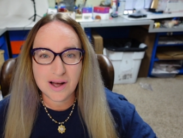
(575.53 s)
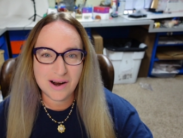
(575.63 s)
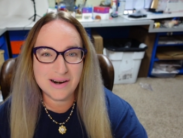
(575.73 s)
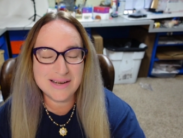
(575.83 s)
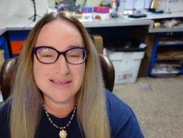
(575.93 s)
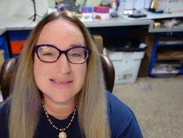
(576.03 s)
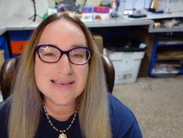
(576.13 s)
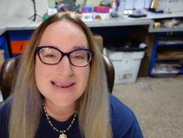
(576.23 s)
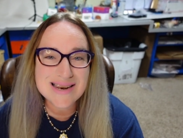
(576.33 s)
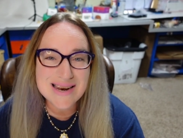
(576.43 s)
All right, this
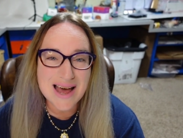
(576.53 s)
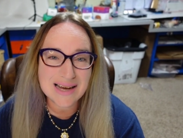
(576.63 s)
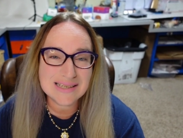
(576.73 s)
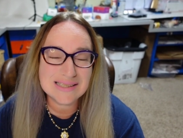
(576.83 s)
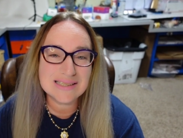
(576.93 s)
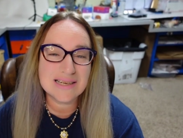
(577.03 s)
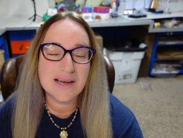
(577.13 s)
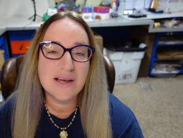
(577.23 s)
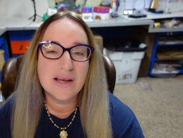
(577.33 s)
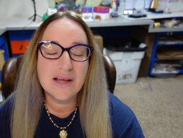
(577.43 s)
next
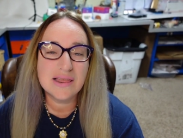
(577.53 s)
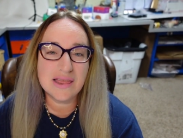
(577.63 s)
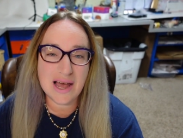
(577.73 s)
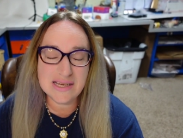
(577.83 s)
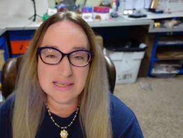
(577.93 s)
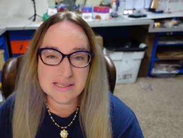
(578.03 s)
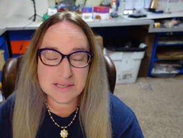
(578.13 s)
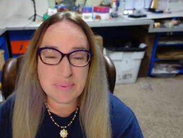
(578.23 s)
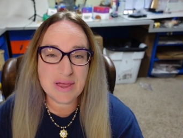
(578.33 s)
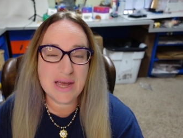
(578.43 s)

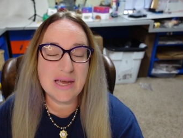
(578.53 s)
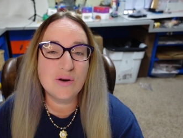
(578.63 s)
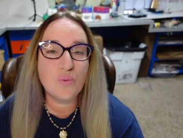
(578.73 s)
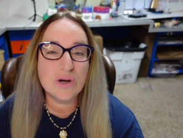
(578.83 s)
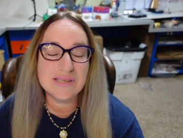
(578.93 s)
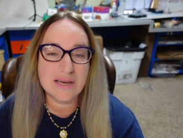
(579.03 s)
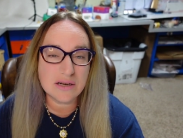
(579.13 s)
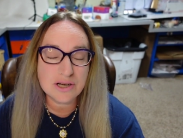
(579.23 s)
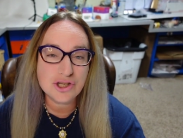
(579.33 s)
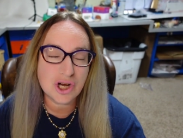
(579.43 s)
license plate was
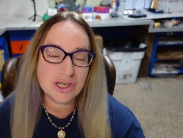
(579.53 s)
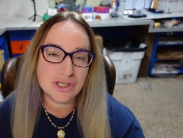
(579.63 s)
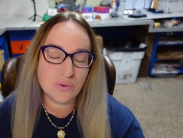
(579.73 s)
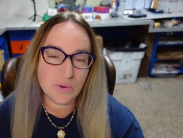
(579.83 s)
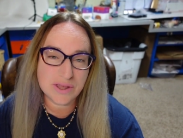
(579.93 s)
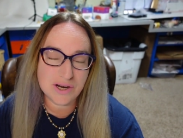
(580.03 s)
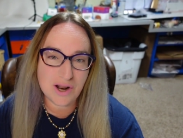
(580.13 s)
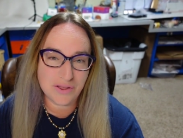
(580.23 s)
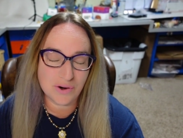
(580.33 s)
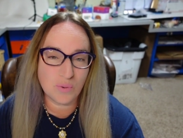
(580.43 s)
in conjunction with
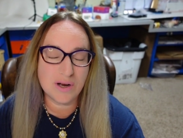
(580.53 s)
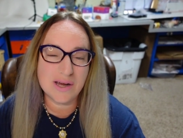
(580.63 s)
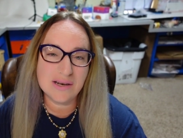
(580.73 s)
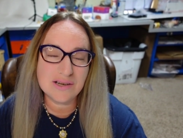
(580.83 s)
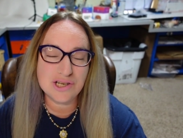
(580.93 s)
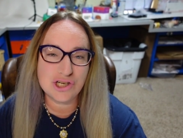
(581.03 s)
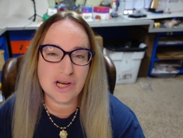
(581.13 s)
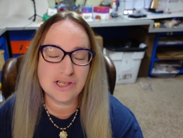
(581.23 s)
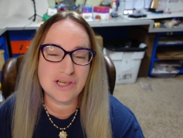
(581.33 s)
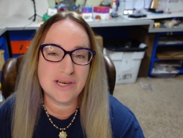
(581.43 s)
another one. In
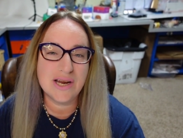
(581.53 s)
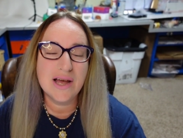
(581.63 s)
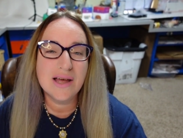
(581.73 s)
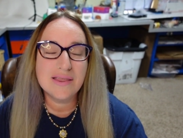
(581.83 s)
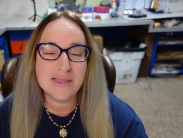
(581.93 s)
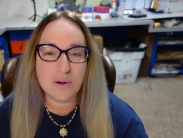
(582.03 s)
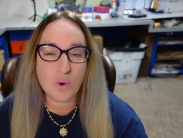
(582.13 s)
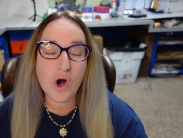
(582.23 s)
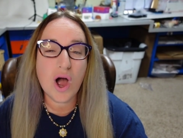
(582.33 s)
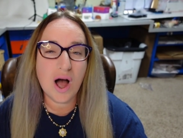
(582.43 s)
conjunction, they
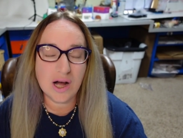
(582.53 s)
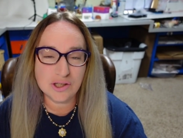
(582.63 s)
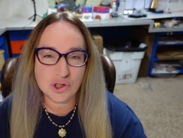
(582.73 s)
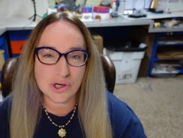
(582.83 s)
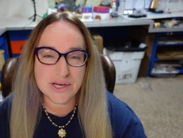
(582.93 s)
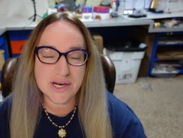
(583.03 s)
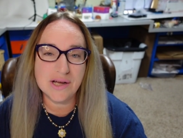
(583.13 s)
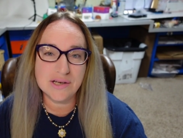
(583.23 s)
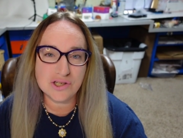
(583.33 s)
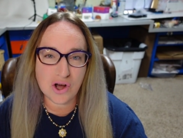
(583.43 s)
were a
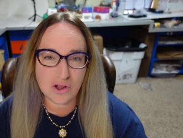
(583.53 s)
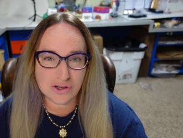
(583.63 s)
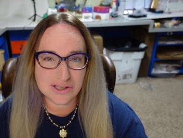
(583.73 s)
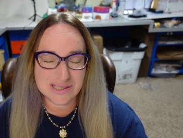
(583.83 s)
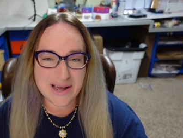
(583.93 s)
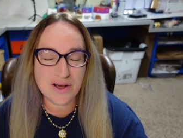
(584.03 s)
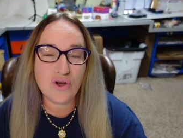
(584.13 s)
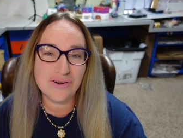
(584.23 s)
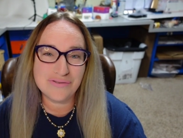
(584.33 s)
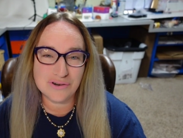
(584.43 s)
$100
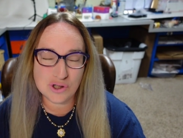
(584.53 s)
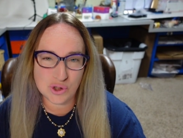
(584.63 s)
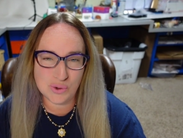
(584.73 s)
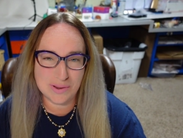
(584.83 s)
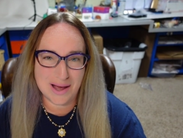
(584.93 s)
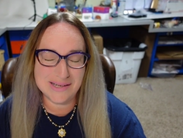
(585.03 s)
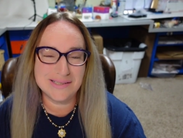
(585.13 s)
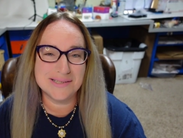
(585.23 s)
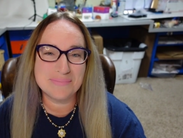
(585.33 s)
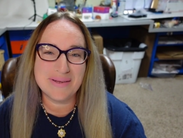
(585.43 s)
sale for 2
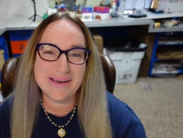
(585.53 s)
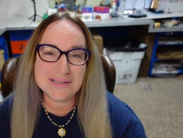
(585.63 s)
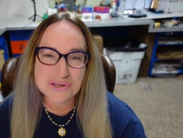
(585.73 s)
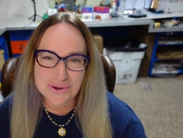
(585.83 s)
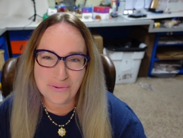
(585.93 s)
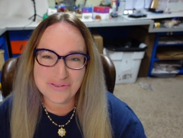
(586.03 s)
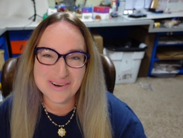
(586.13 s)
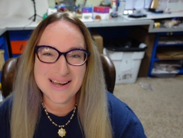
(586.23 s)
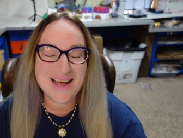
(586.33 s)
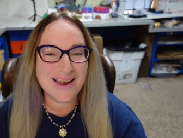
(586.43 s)
license plates. Don't
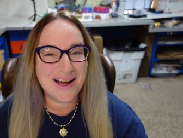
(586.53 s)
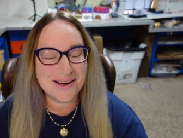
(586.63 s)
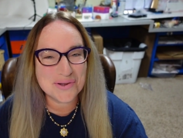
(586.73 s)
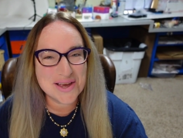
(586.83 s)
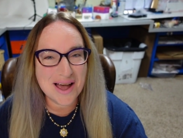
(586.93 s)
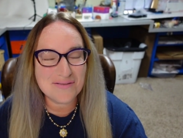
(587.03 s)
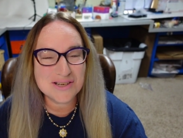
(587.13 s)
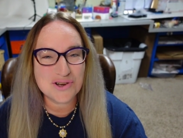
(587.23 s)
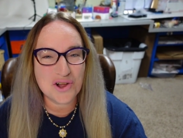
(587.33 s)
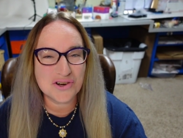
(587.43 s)
forget, I only have
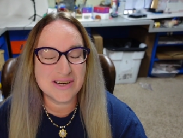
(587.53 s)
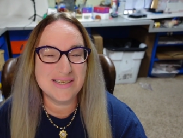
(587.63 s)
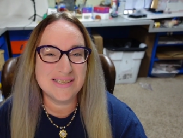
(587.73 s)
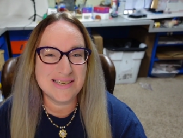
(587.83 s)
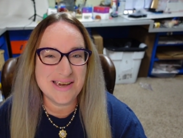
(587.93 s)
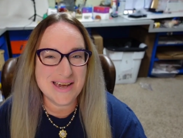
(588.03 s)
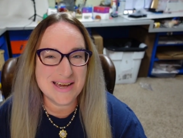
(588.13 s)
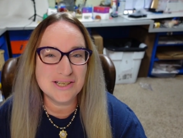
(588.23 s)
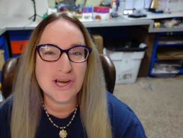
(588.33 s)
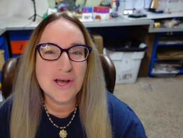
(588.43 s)
$1 into each.